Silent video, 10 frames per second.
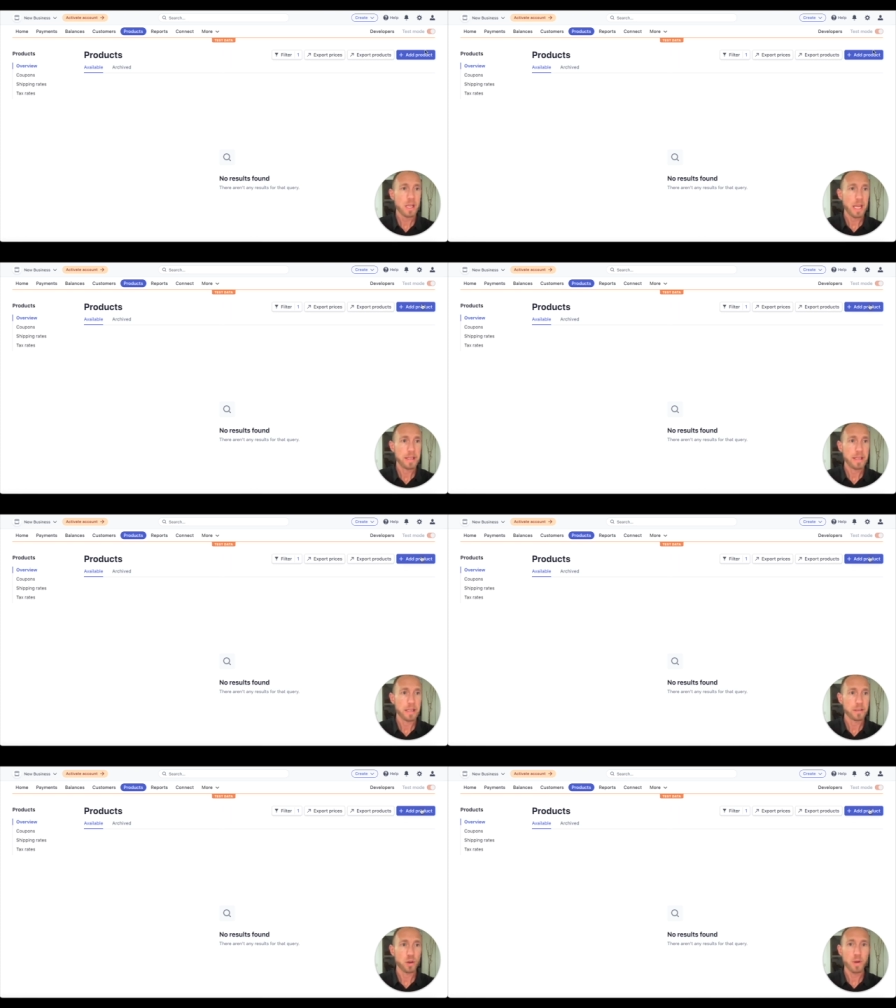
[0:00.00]
and
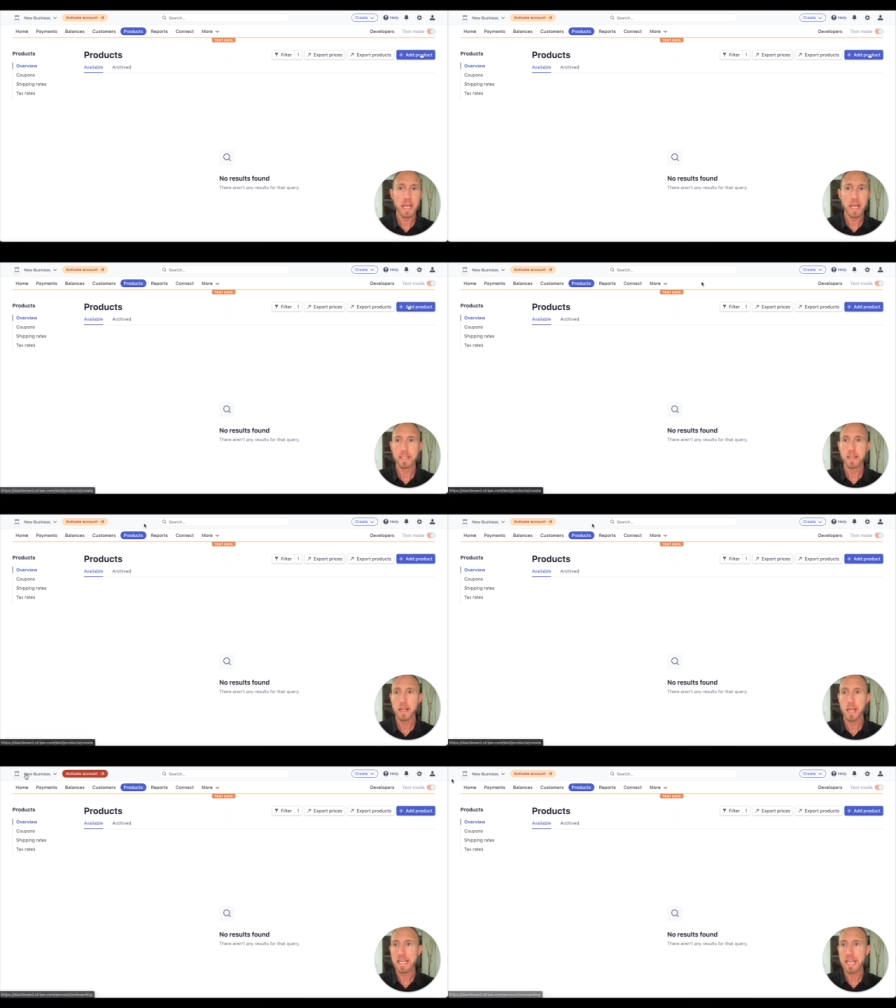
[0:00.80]
then go ahead
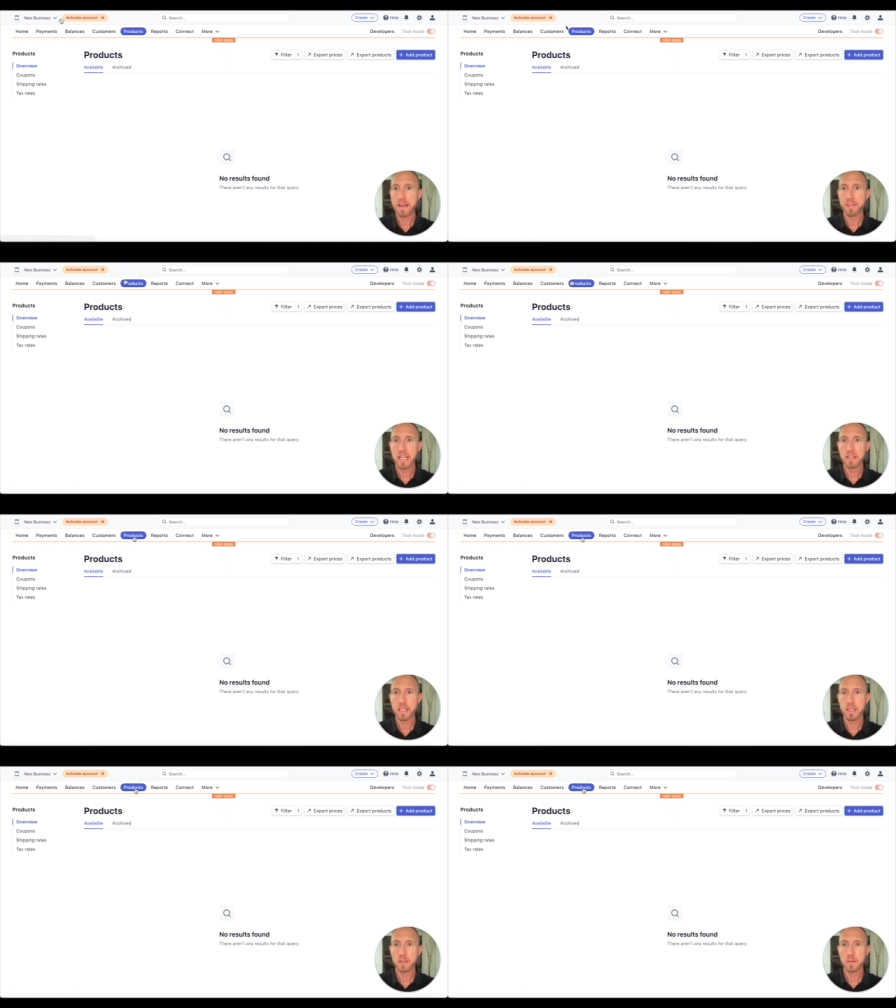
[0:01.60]
and navigate to
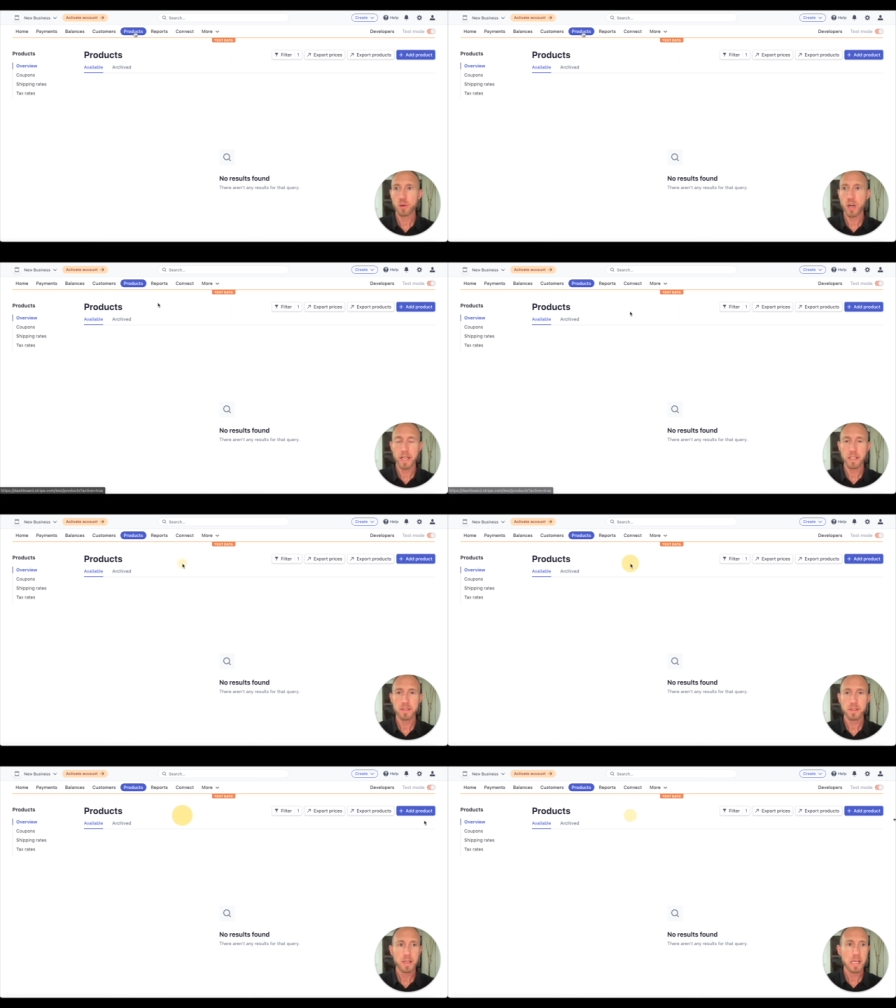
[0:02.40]
here to
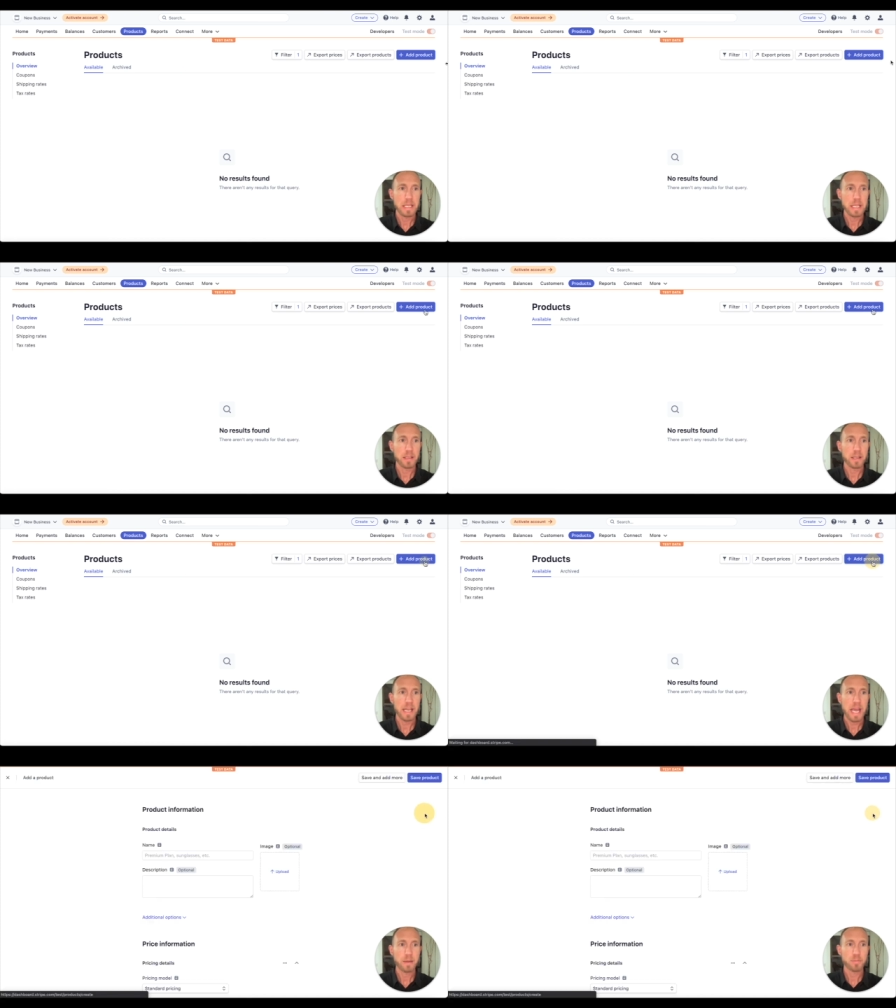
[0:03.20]
products and then click
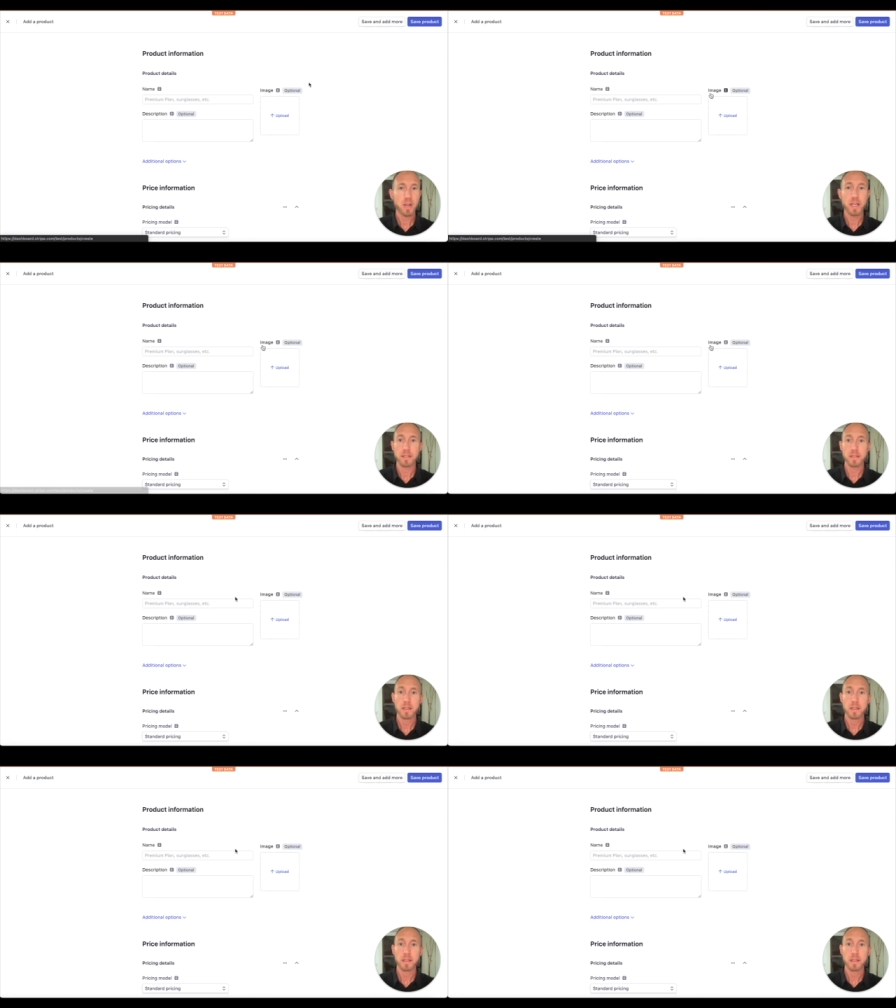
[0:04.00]
add products